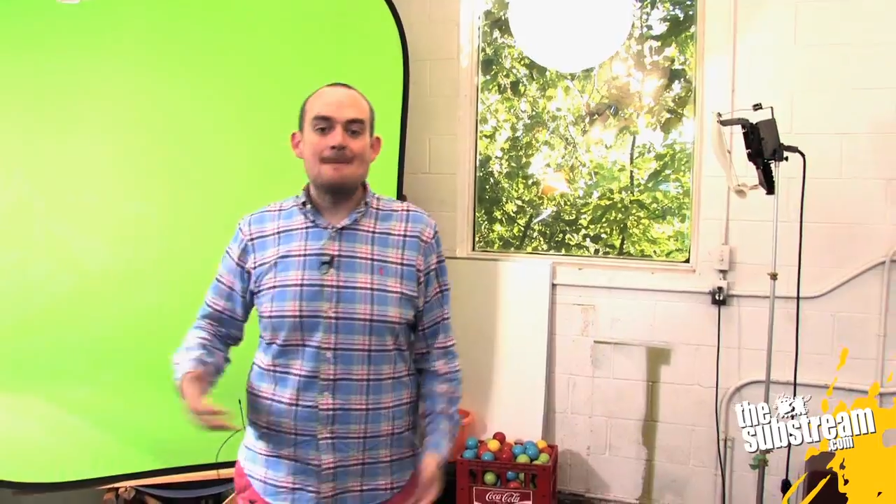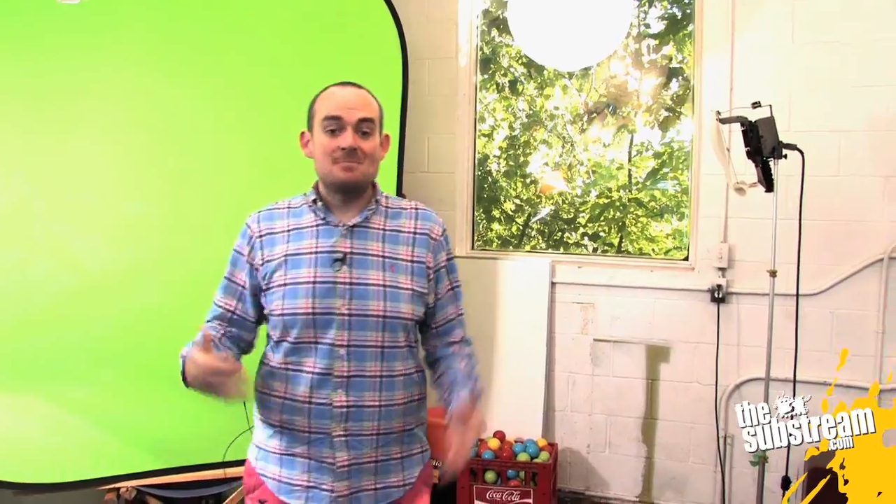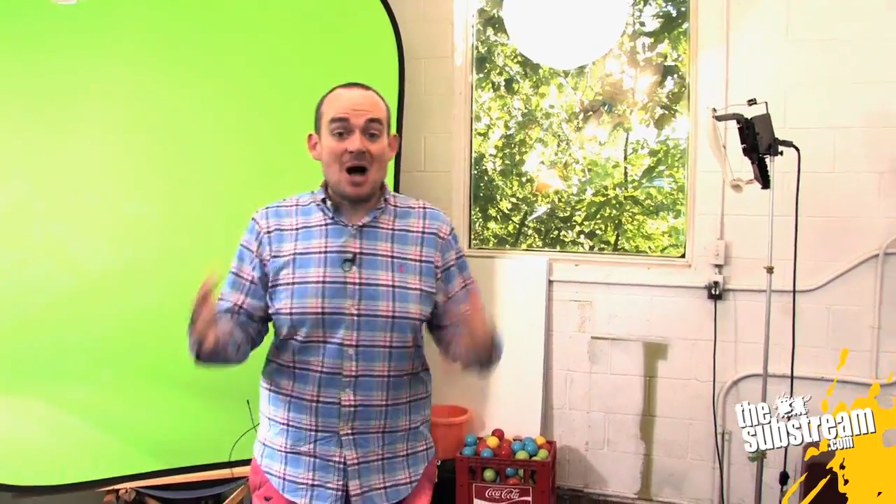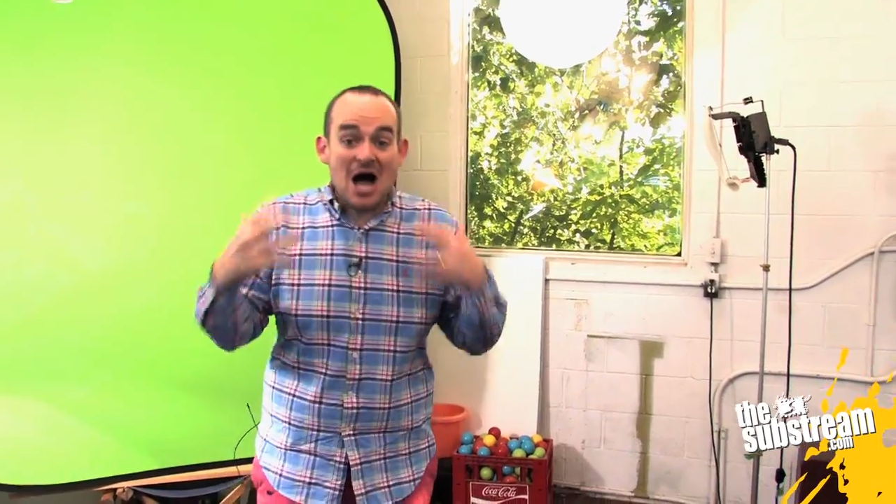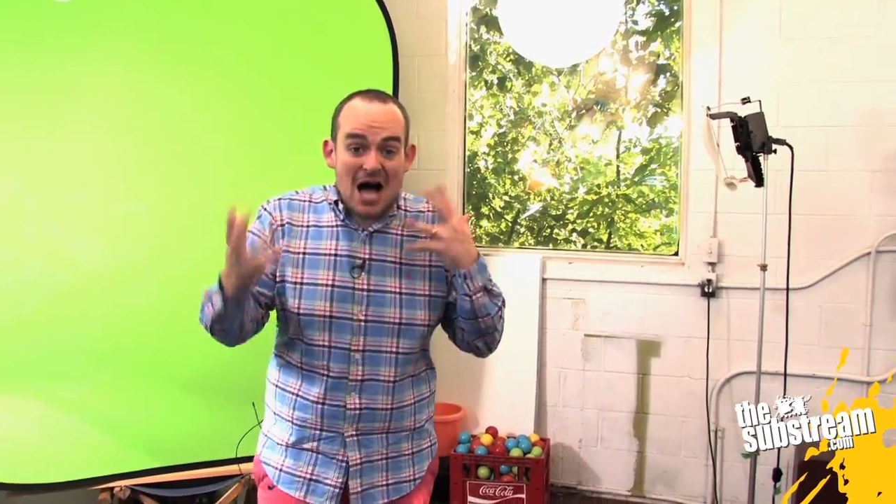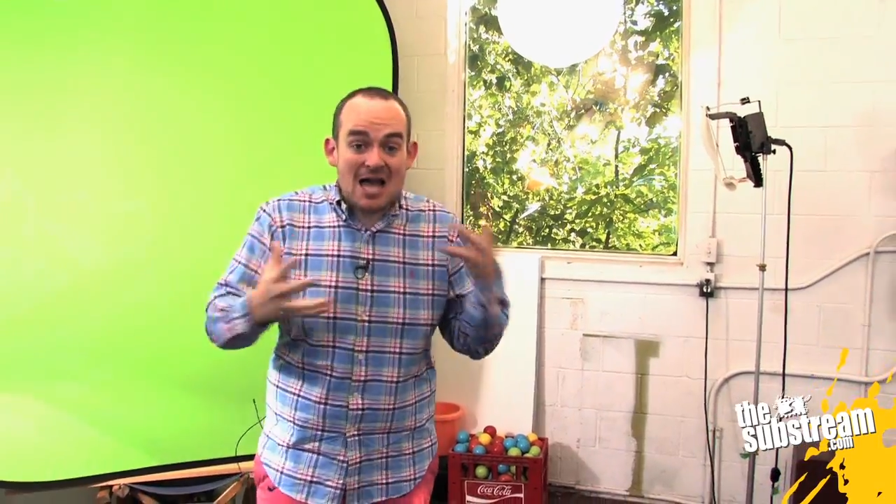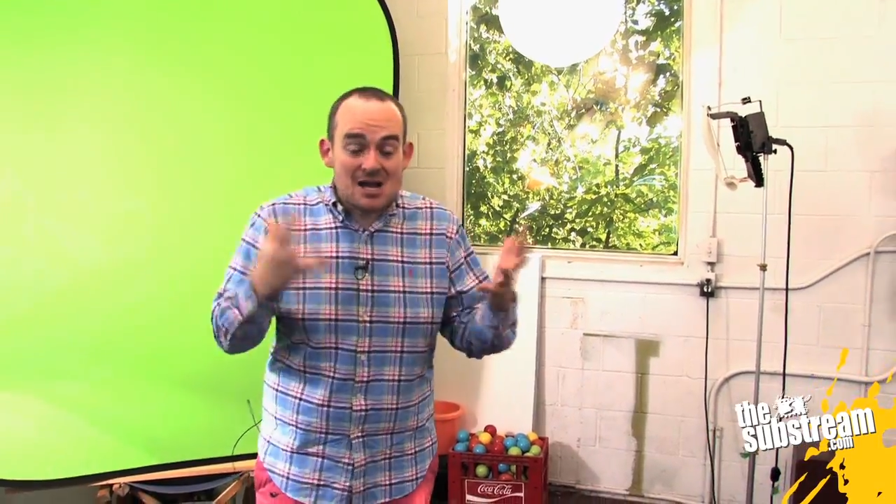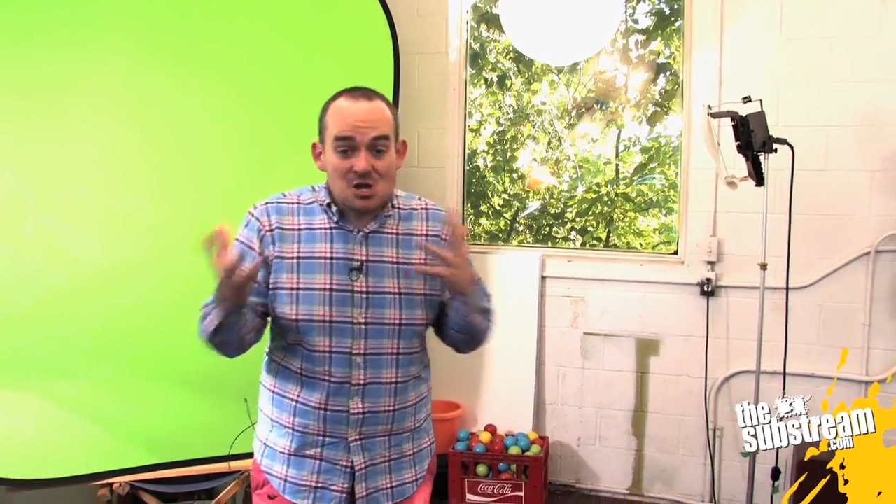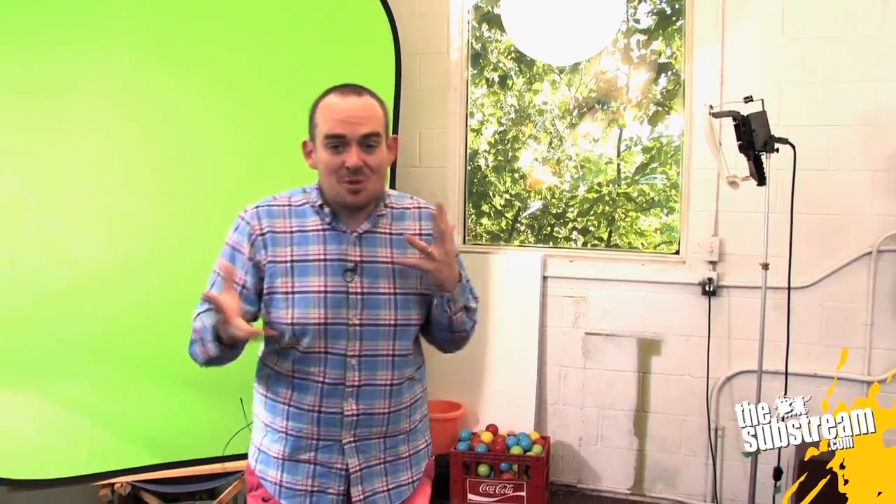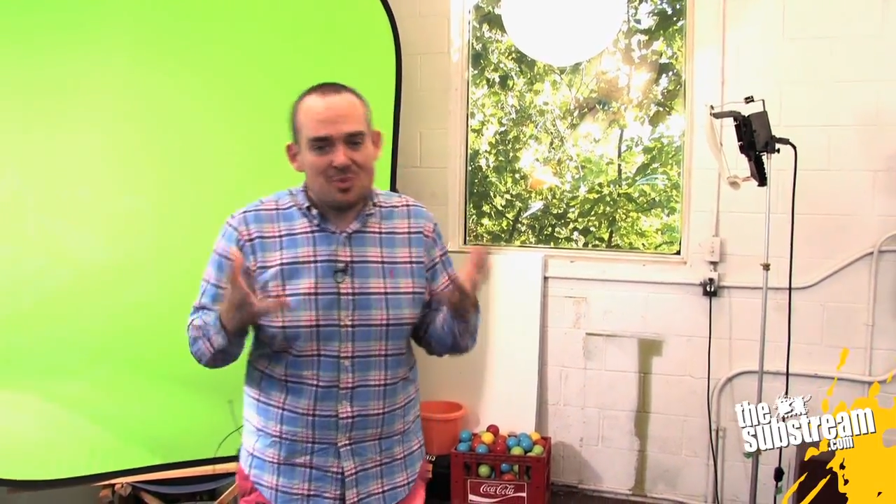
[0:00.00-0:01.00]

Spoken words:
behind the